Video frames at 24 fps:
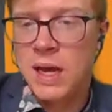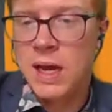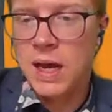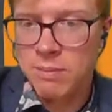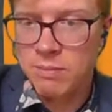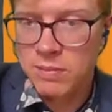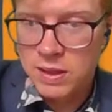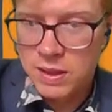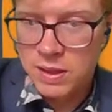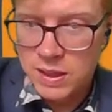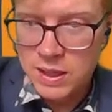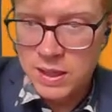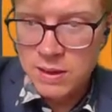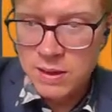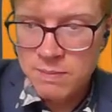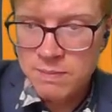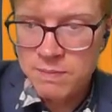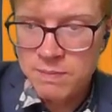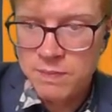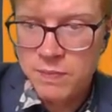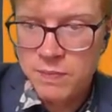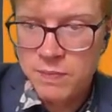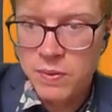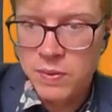here,
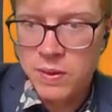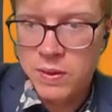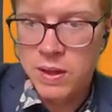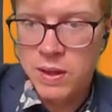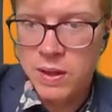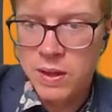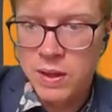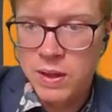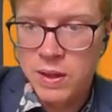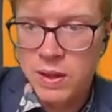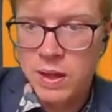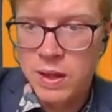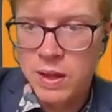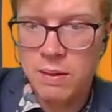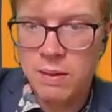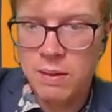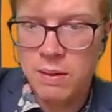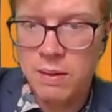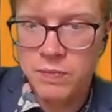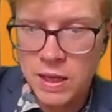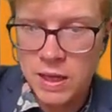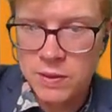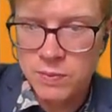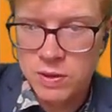10
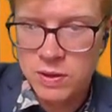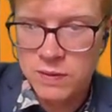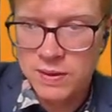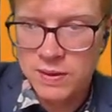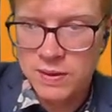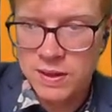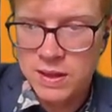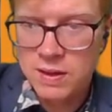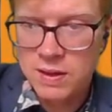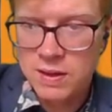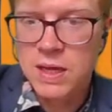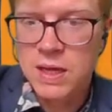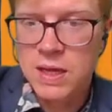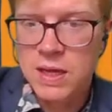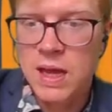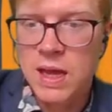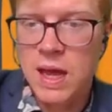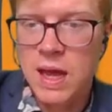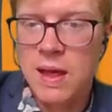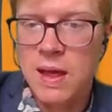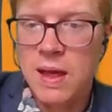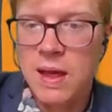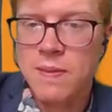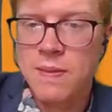days worth of activity, and
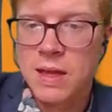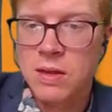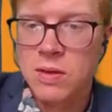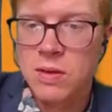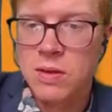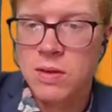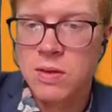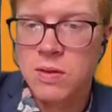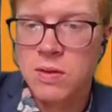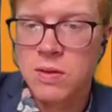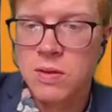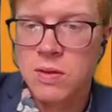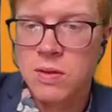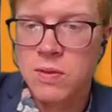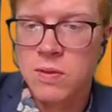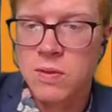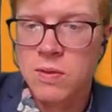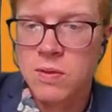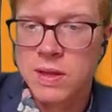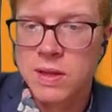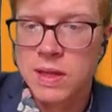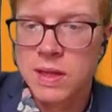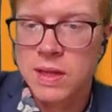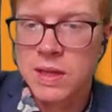then you see
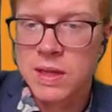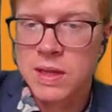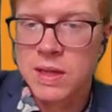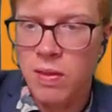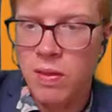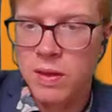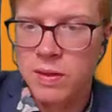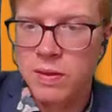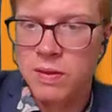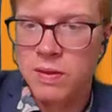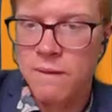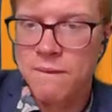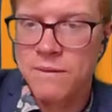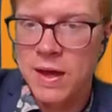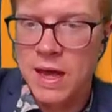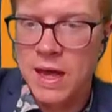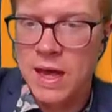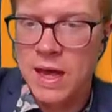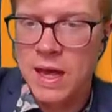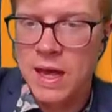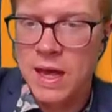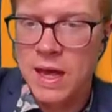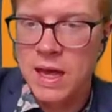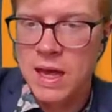this
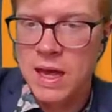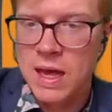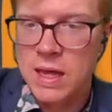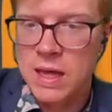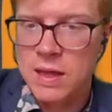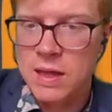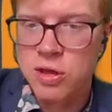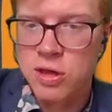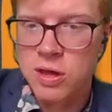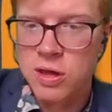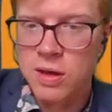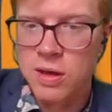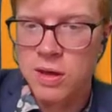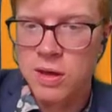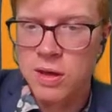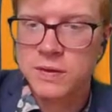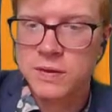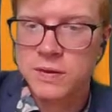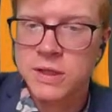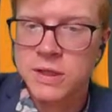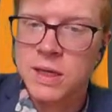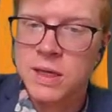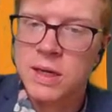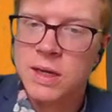phase shift.
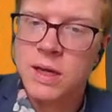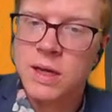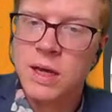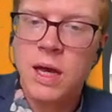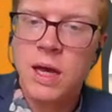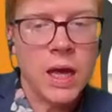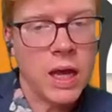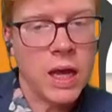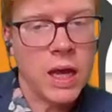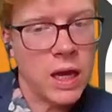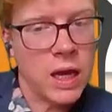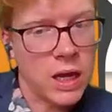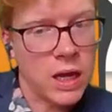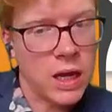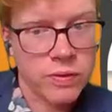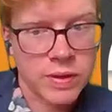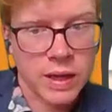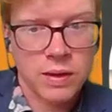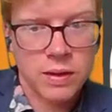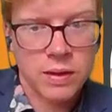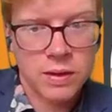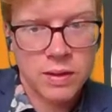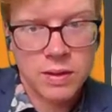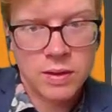Interesting.
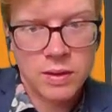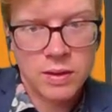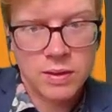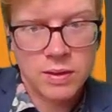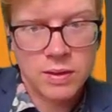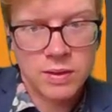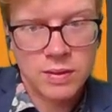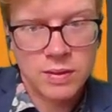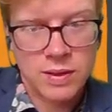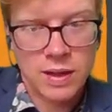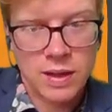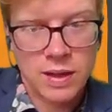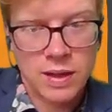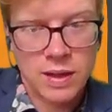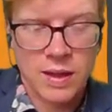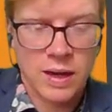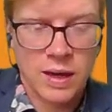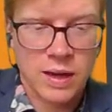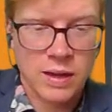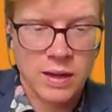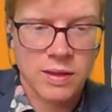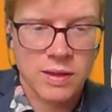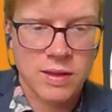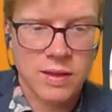That's starting to
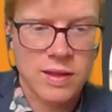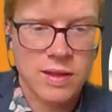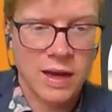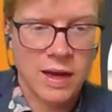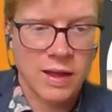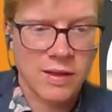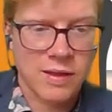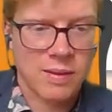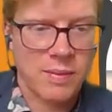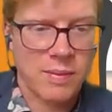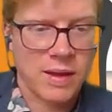tell us something.